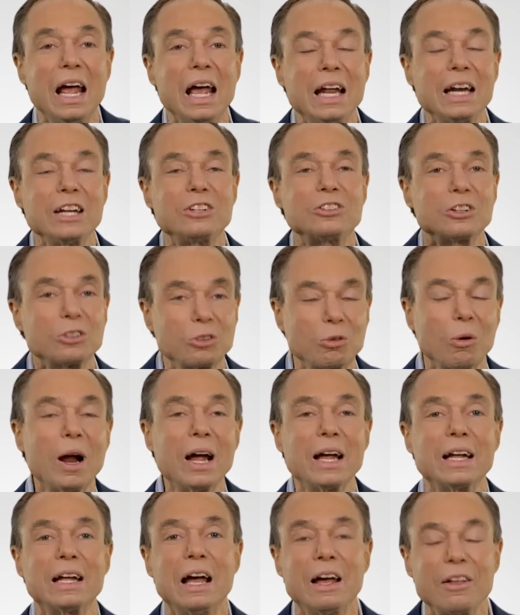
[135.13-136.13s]
And he said,
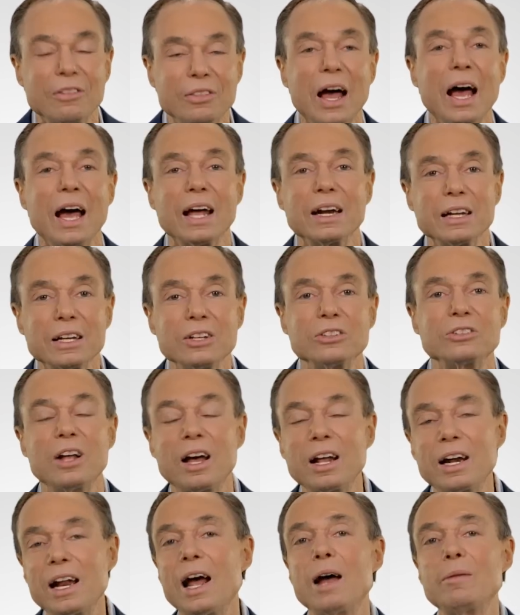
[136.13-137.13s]
Greg, that is
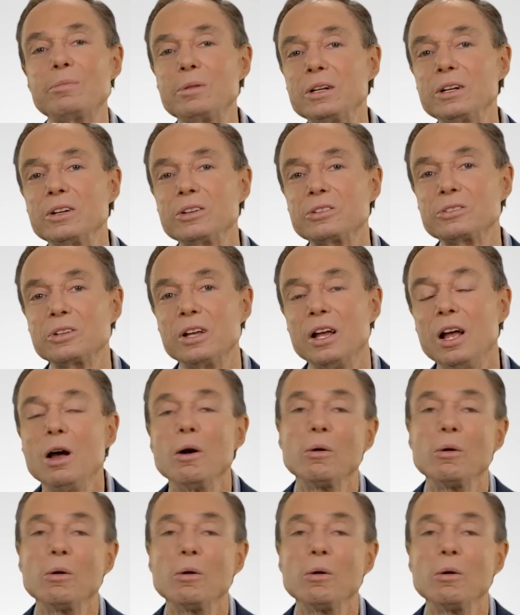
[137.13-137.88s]
not happiness.